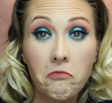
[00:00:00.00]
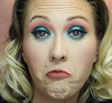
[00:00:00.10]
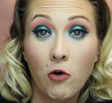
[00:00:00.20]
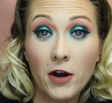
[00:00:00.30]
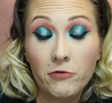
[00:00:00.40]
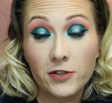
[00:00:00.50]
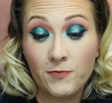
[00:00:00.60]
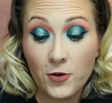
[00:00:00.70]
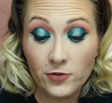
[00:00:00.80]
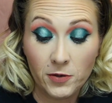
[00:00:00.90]
where it was
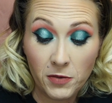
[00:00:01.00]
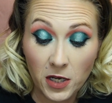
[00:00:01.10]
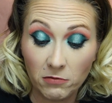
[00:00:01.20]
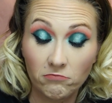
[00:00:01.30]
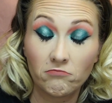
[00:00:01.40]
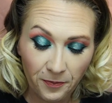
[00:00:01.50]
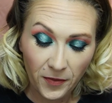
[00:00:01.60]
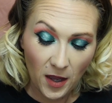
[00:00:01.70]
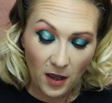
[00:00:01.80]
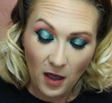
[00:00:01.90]
supposed to be.
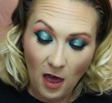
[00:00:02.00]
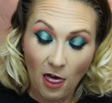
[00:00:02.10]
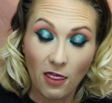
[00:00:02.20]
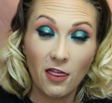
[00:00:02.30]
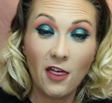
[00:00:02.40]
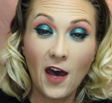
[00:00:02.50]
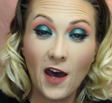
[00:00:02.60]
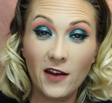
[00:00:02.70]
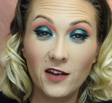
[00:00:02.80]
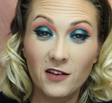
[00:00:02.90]

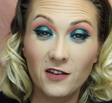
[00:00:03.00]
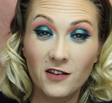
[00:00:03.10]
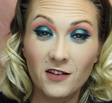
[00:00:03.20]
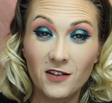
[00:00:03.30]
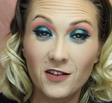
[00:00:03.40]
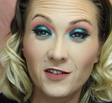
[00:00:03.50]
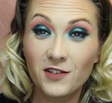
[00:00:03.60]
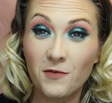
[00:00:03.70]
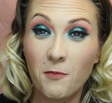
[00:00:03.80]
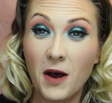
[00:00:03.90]
That
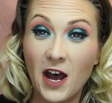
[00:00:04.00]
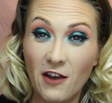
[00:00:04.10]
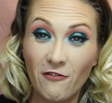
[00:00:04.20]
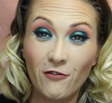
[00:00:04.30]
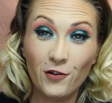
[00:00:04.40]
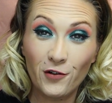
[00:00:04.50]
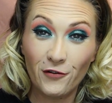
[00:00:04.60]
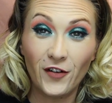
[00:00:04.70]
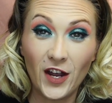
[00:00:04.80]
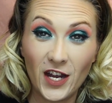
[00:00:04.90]
is my full
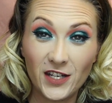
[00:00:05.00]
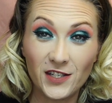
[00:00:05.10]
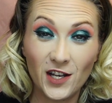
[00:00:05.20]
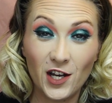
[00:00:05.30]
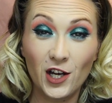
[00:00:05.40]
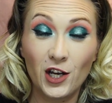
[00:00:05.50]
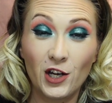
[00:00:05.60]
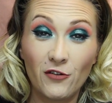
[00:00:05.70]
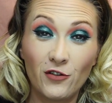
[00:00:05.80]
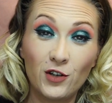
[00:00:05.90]
face
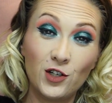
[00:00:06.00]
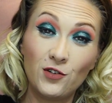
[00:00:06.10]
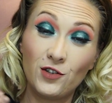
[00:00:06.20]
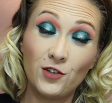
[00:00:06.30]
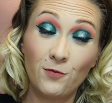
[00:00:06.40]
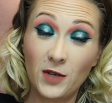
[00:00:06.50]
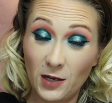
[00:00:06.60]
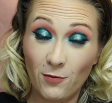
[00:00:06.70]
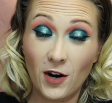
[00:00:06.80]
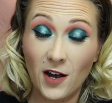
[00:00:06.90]
of new to me
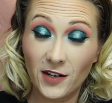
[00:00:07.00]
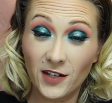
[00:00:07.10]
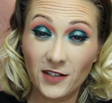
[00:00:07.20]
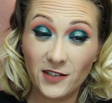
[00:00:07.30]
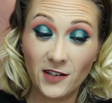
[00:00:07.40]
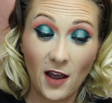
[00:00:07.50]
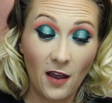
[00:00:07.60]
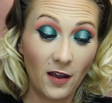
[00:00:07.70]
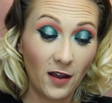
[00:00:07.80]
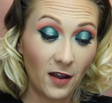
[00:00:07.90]
products,
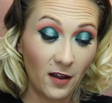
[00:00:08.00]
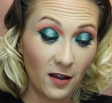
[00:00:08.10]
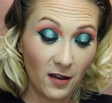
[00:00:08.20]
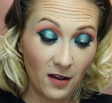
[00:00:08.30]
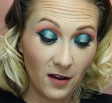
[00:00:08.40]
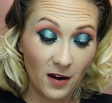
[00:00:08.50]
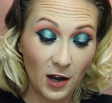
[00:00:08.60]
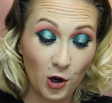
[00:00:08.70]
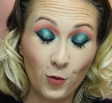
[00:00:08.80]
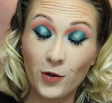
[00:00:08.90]
and I
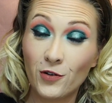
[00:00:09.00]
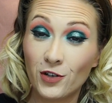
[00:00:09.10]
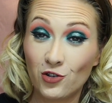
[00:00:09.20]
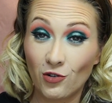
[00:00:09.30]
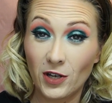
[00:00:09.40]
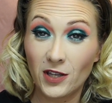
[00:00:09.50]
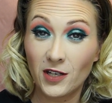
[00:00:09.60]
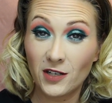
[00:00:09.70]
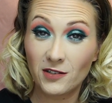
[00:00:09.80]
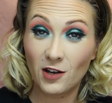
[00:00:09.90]
hope you enjoyed
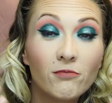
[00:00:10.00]
this.